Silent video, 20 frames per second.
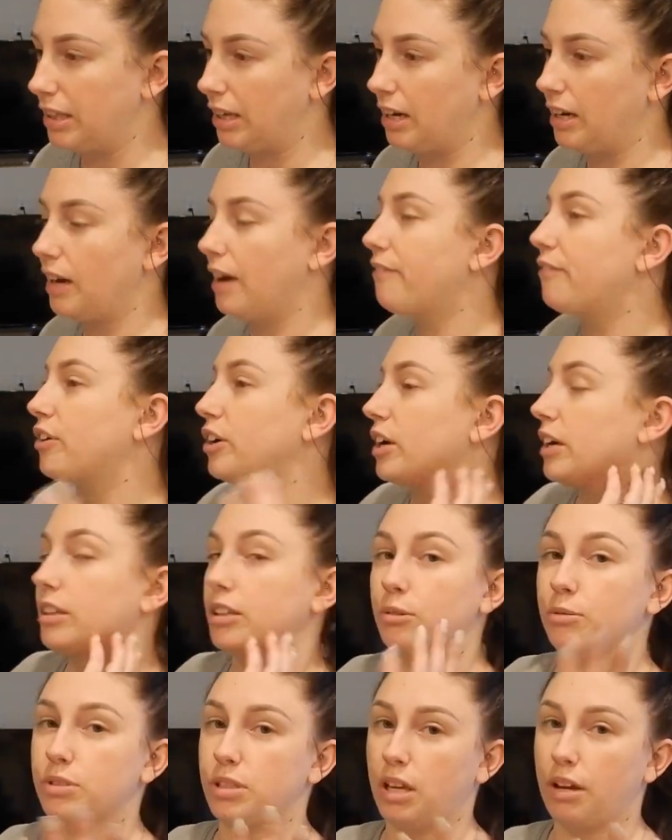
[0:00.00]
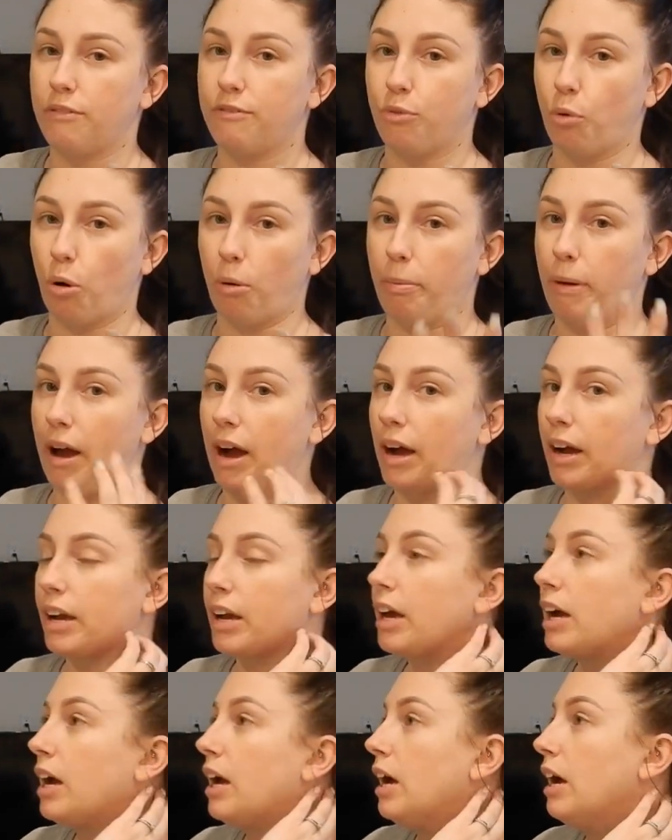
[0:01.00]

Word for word: that. I forget. There was like a four pack.